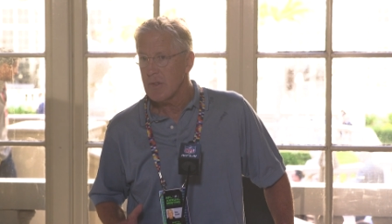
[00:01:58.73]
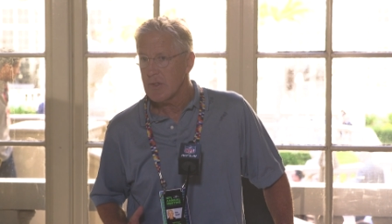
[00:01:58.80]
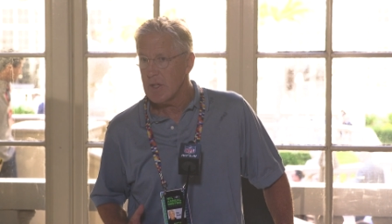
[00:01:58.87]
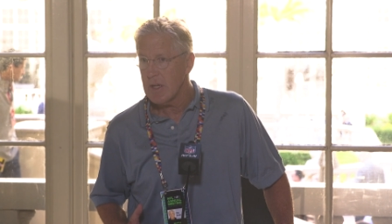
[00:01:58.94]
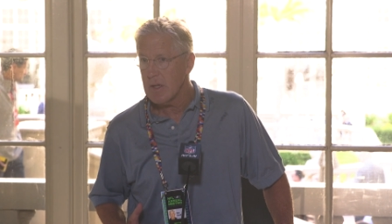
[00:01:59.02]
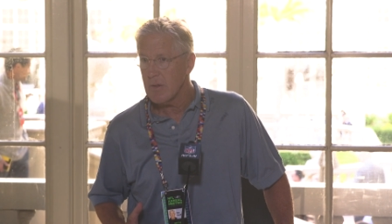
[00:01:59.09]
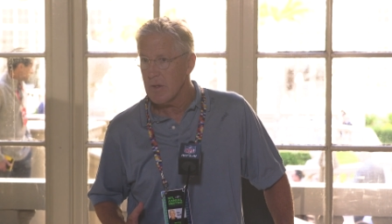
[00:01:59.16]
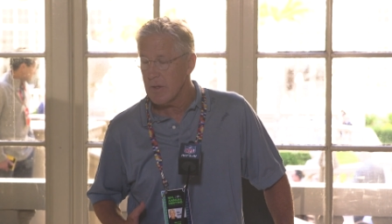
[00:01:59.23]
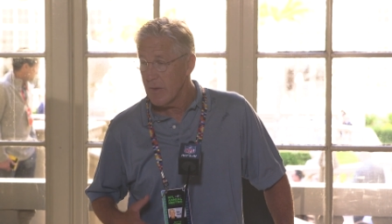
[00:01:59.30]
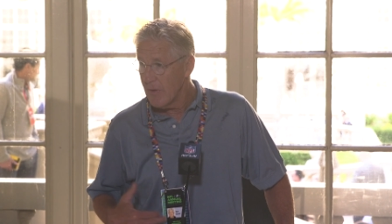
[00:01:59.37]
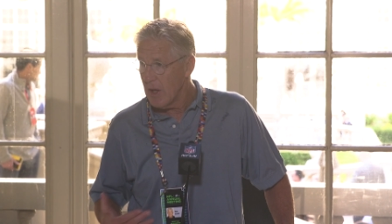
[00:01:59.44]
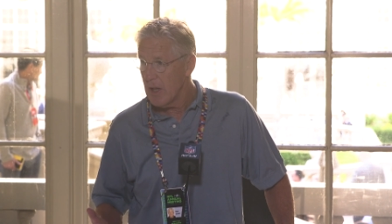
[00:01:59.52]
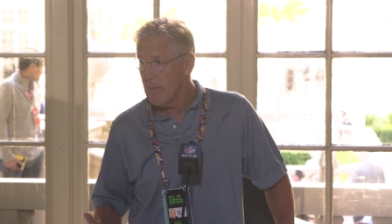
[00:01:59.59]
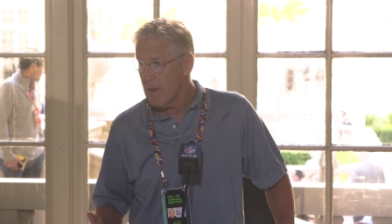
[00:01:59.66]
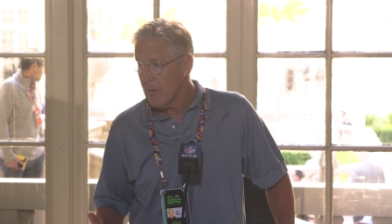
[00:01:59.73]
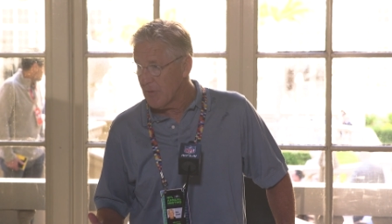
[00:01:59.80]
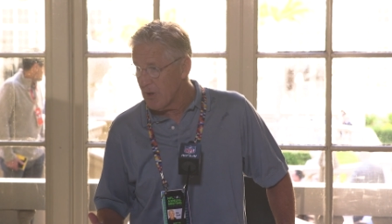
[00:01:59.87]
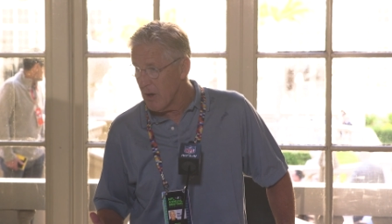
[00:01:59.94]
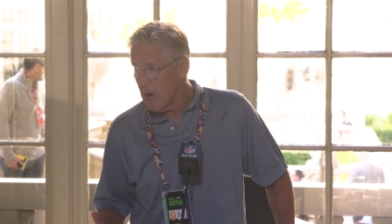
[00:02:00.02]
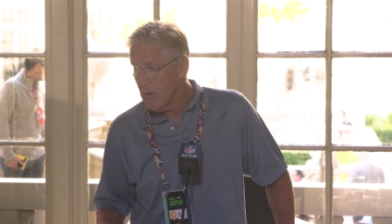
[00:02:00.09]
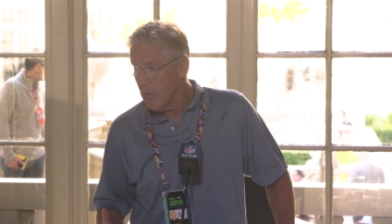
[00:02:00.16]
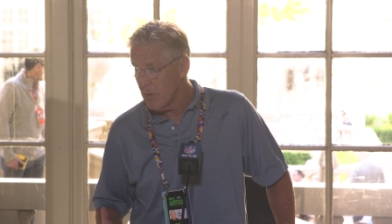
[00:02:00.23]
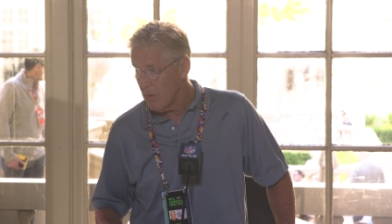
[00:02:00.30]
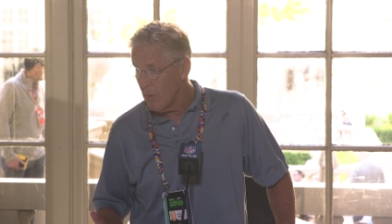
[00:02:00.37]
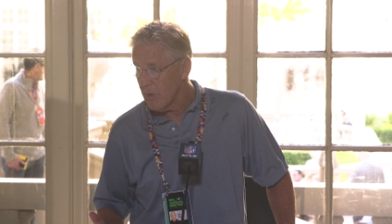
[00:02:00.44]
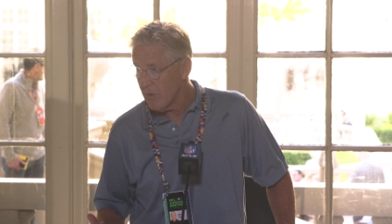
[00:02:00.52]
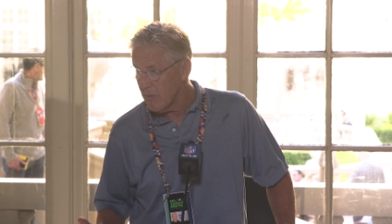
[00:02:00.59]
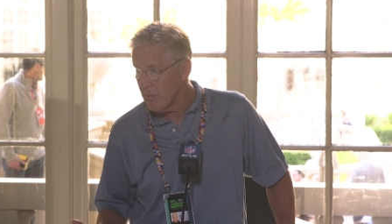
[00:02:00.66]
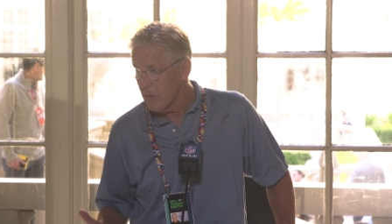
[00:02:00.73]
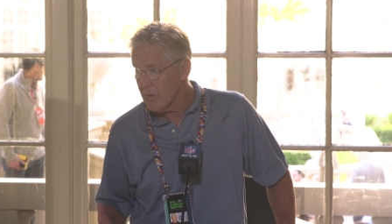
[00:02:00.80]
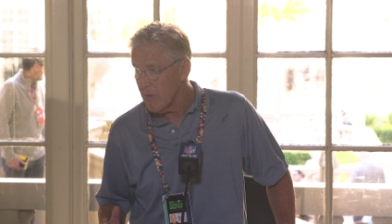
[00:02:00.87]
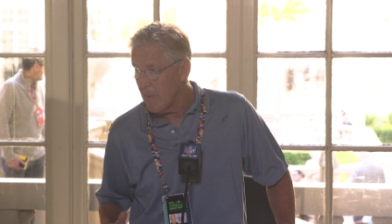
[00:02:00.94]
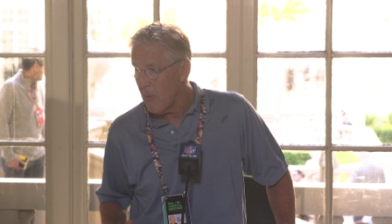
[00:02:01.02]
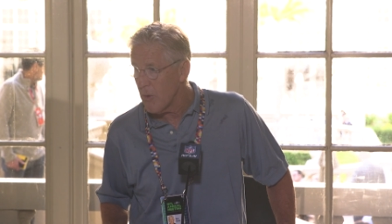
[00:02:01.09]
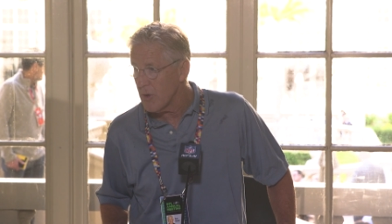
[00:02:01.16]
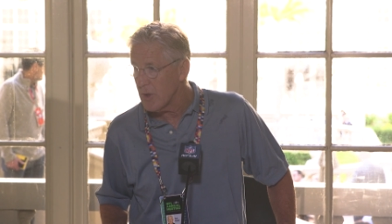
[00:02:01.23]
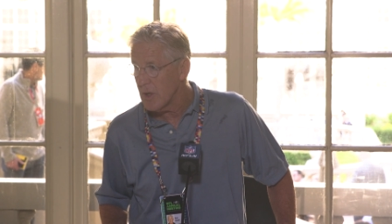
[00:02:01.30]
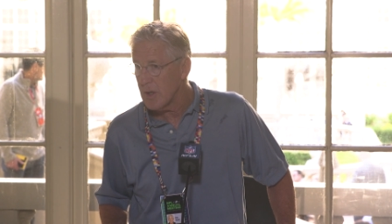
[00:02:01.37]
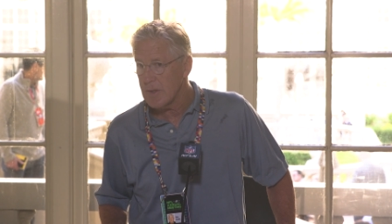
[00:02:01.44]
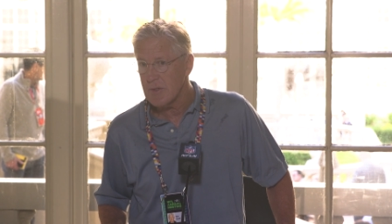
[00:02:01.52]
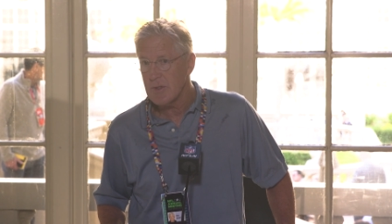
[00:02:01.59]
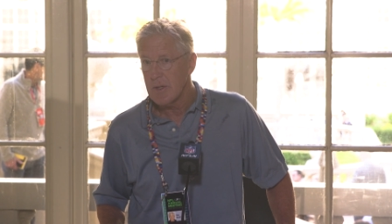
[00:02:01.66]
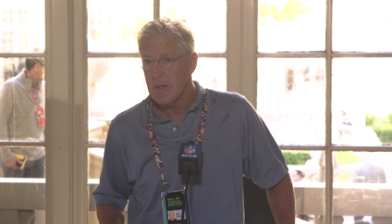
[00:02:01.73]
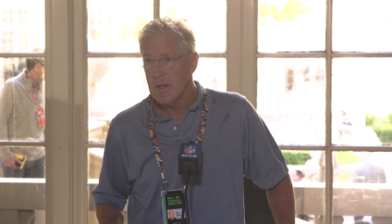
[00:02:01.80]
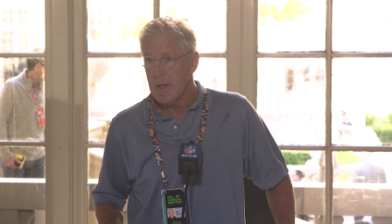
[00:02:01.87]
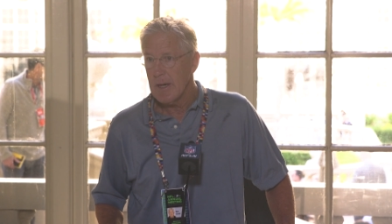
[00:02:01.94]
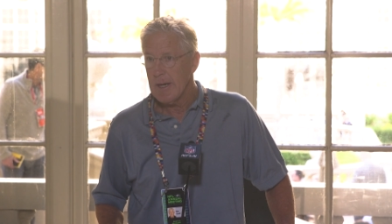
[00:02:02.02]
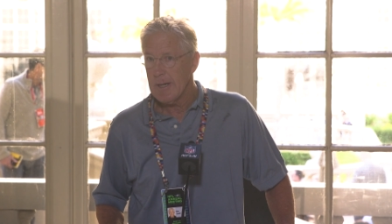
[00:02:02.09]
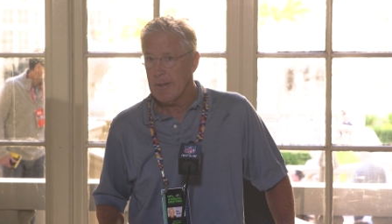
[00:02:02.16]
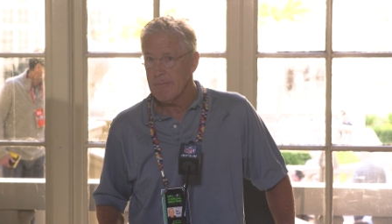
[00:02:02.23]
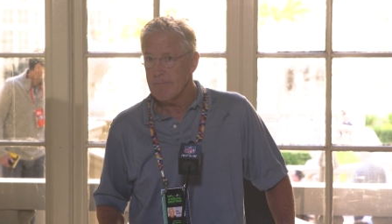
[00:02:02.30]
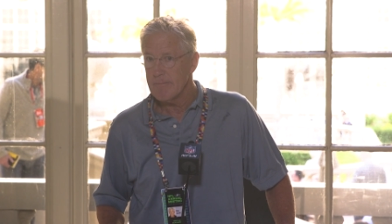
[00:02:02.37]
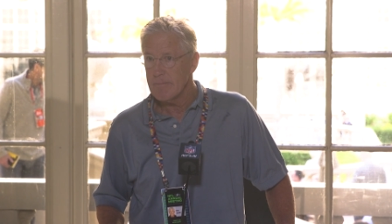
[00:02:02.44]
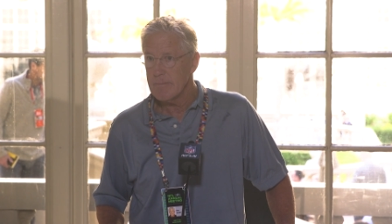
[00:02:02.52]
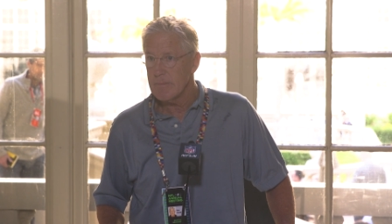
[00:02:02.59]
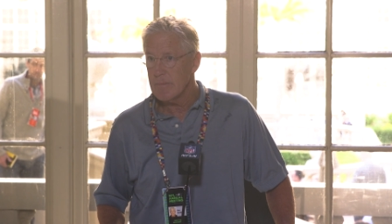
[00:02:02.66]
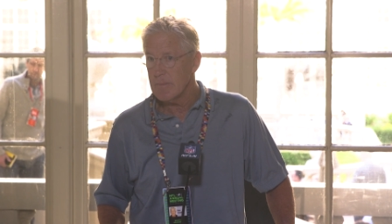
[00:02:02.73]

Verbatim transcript: Seeing the development of Darrell was, was important to us. Um,